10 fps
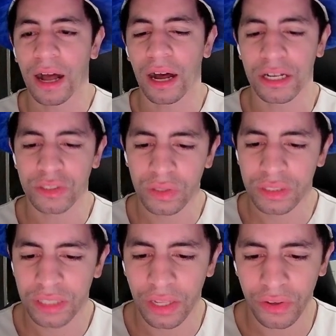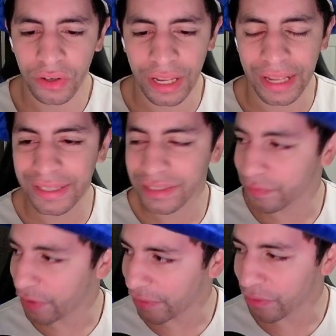Georgia Southern is
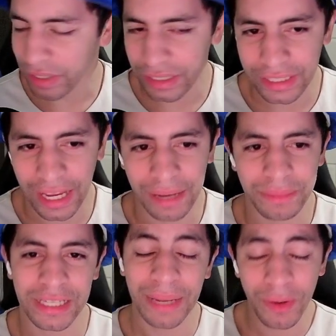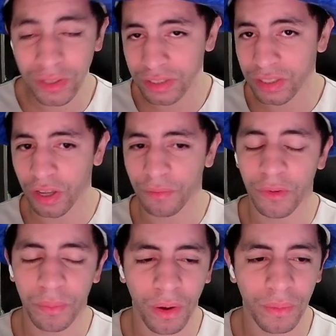favored in this game. Sam Houston's a good
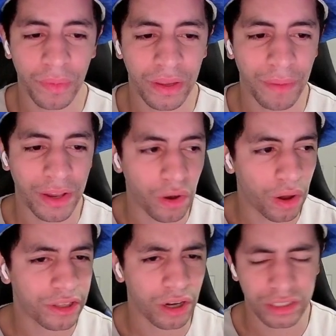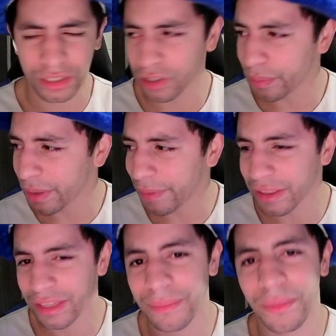football team. I know I talked a little bit
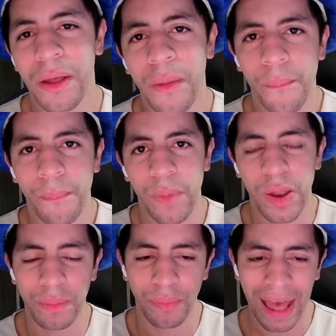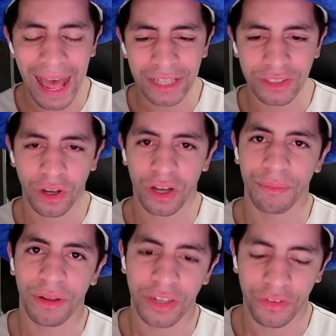about them in past, talking
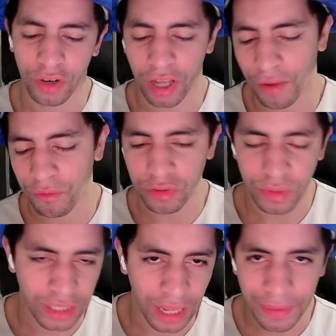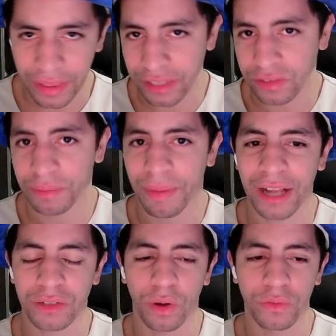about different conference realignment things with the
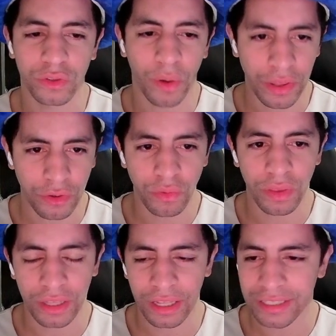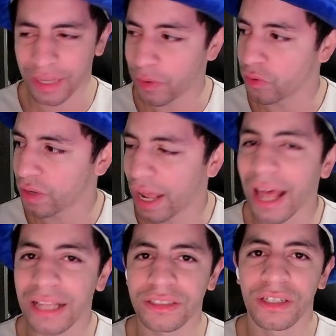Pac-12. So I do think that Sam Houston
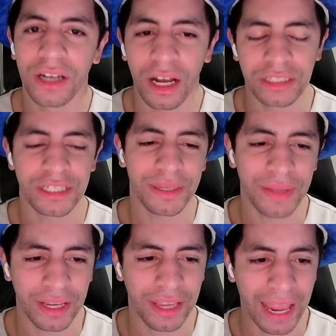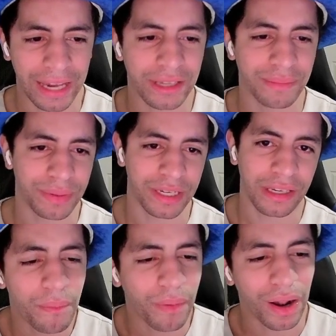has a team that can compete,
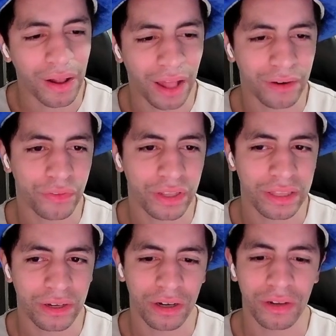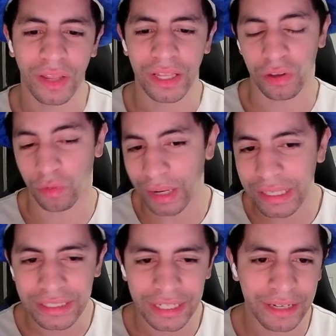but I don't think they're like the
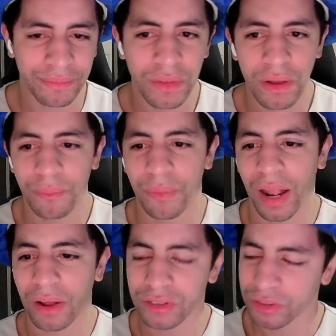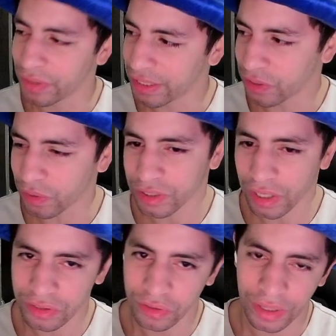greatest team. But I also don't think Georgia
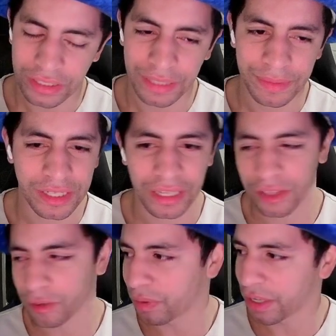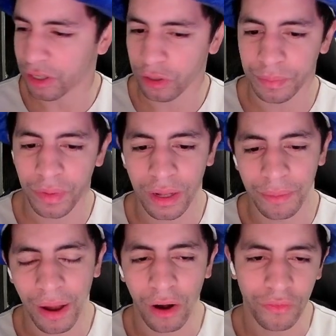Southern's the greatest team. It's not like they're playing a group
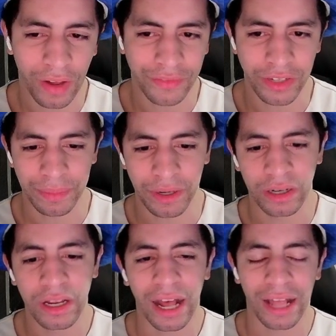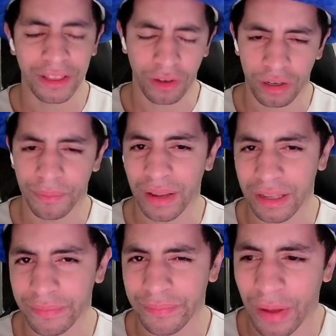Power 5 team here. I think they're going to be
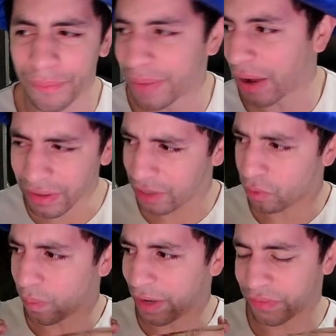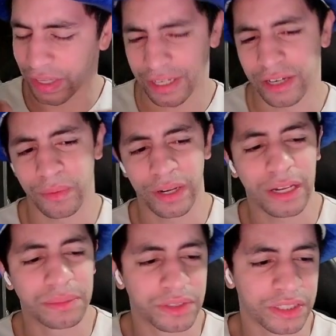about equal wavelength here when it
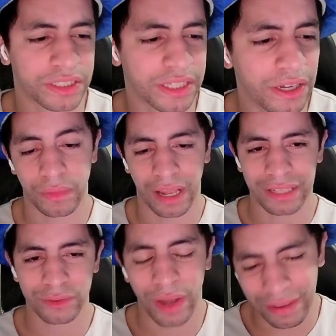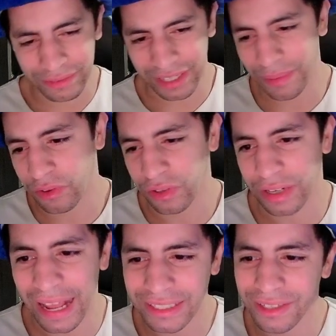comes to skill. That's why I have Sam Houston
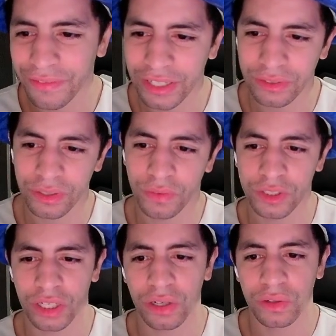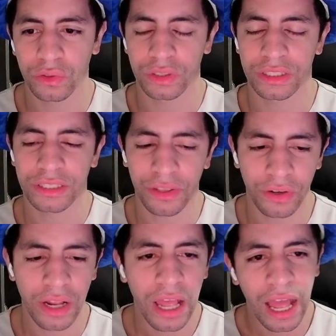edging a victory over Georgia
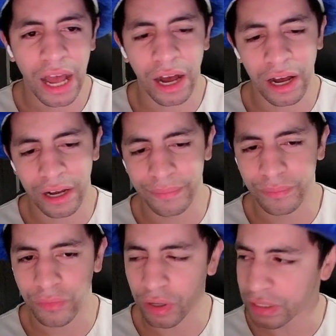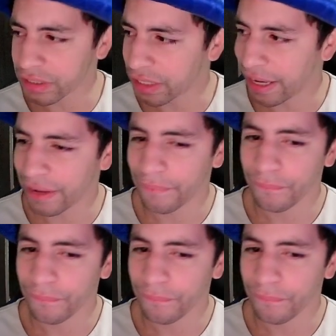Southern. There is a